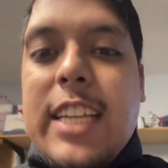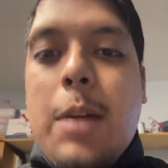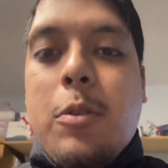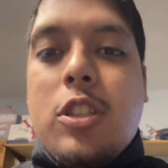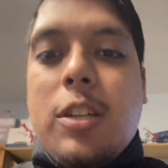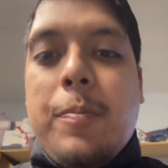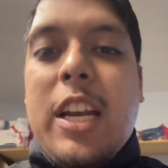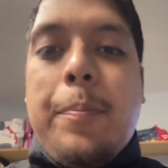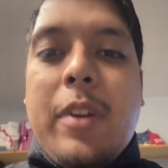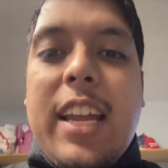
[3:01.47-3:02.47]
able to
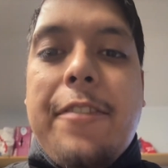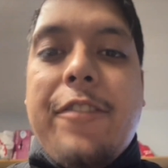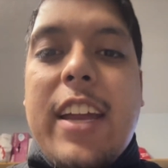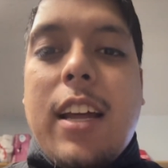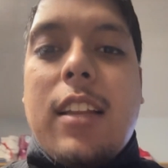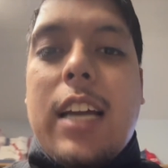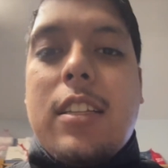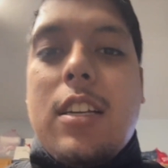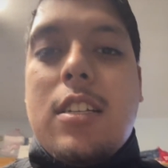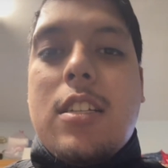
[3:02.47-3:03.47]
manipulate fake
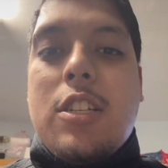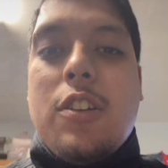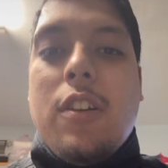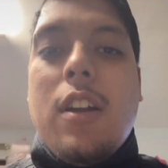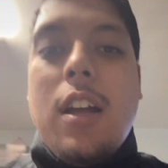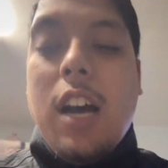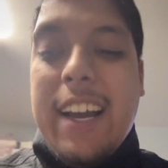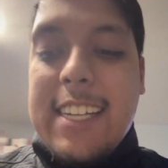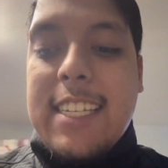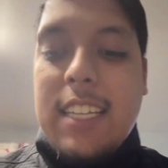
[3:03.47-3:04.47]
electors
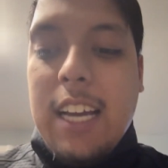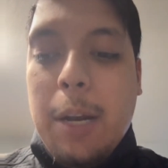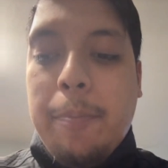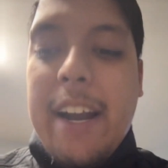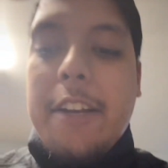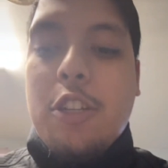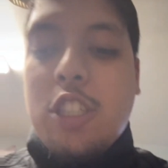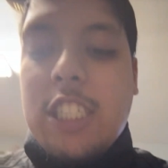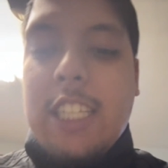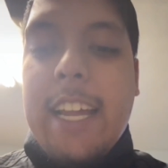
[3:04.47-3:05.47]
on a brand new
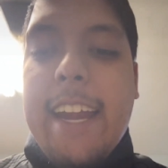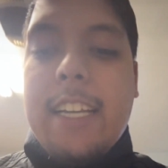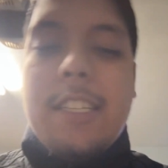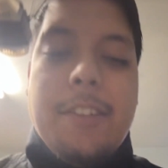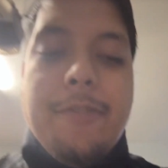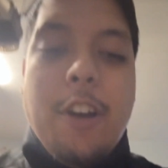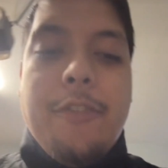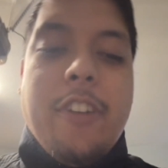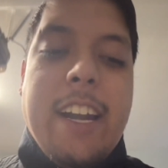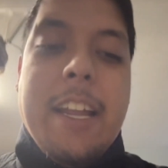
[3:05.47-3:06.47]
slate to
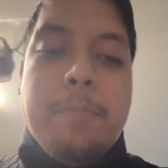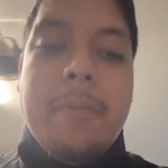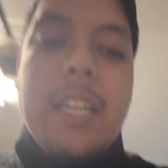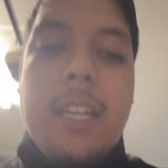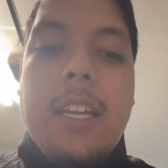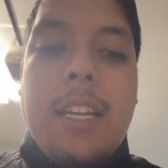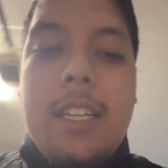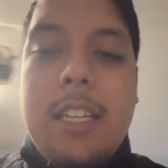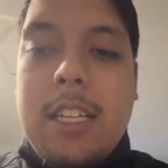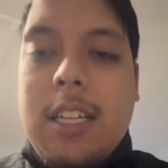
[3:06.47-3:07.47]
vote for him,
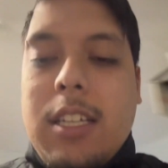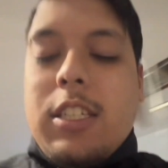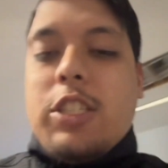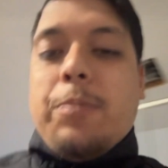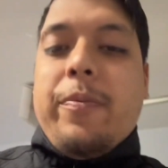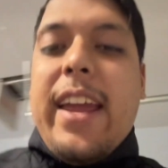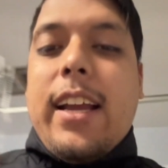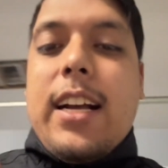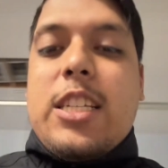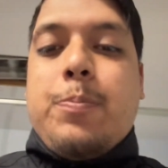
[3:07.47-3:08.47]
to
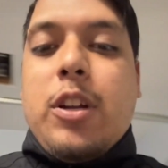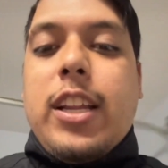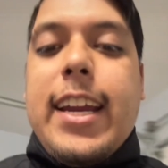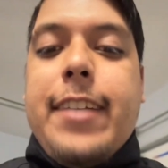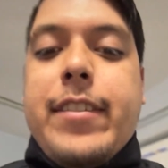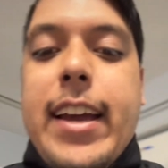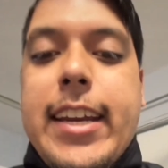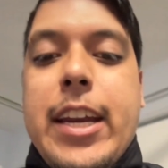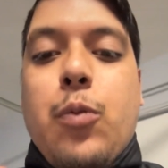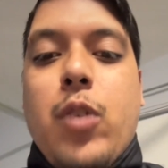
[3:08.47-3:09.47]
make us believe that
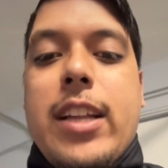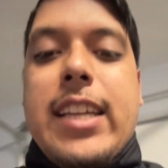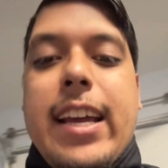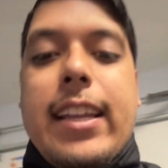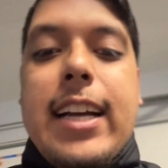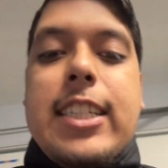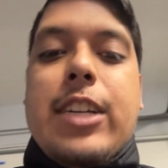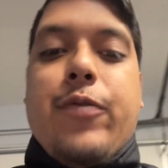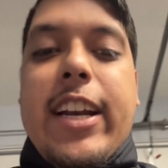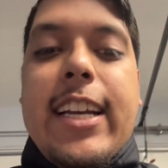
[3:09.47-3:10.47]
he won the
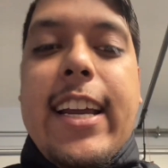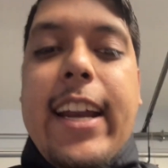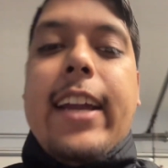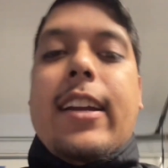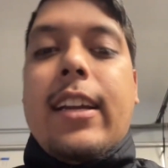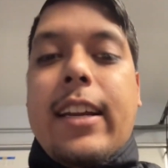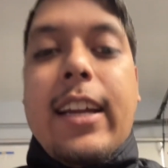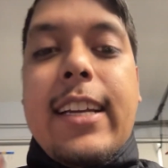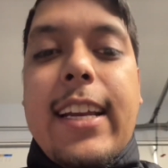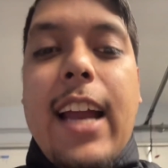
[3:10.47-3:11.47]
election when he didn't.
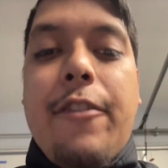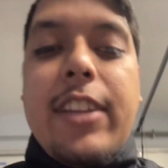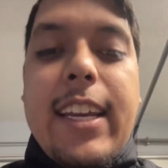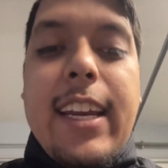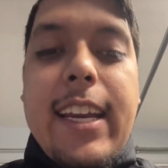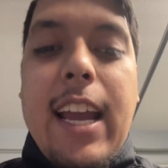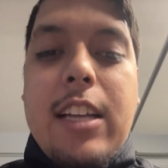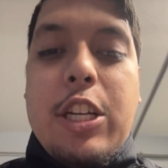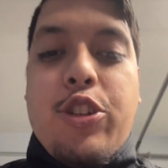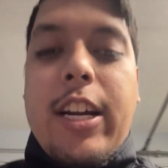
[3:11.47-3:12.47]
He did everything he
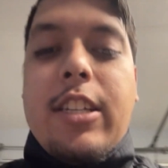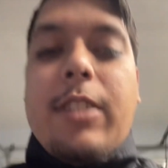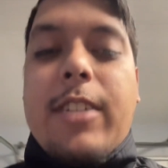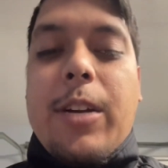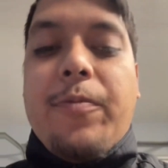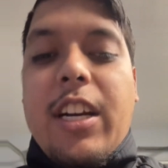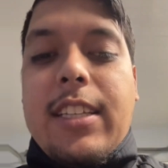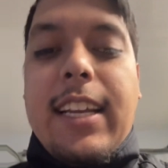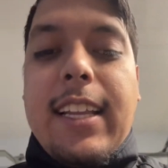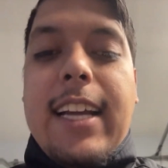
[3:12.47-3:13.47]
can to try to
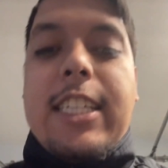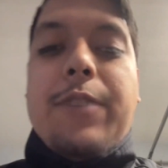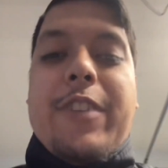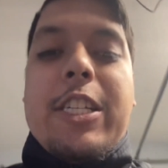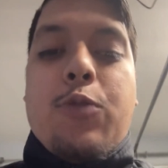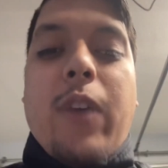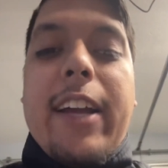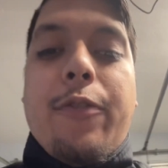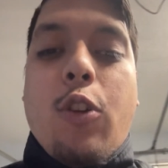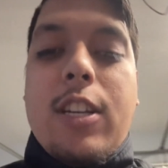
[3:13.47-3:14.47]
subvert the election, which is
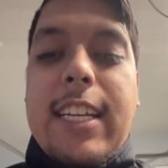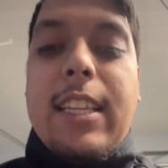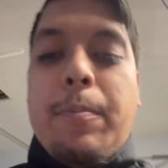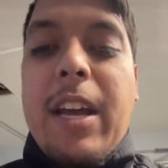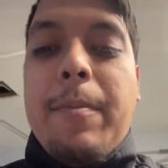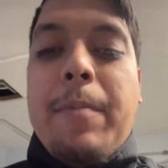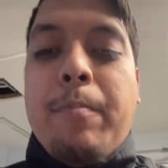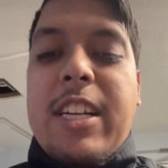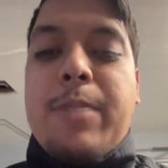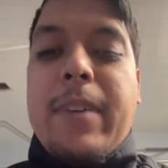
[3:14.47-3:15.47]
why the 14th Amendment
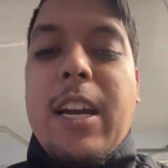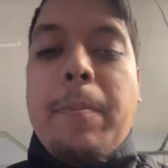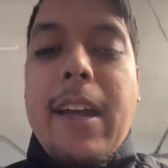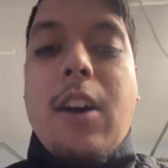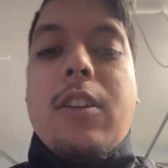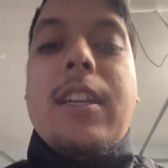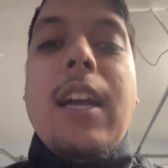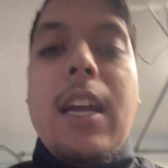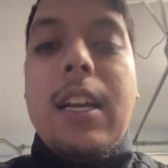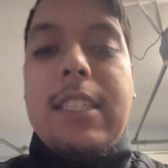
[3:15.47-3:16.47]
must be upheld
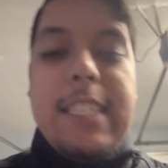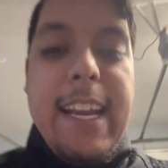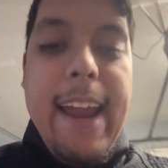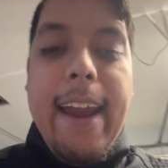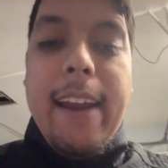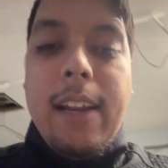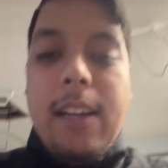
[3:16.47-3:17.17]
today.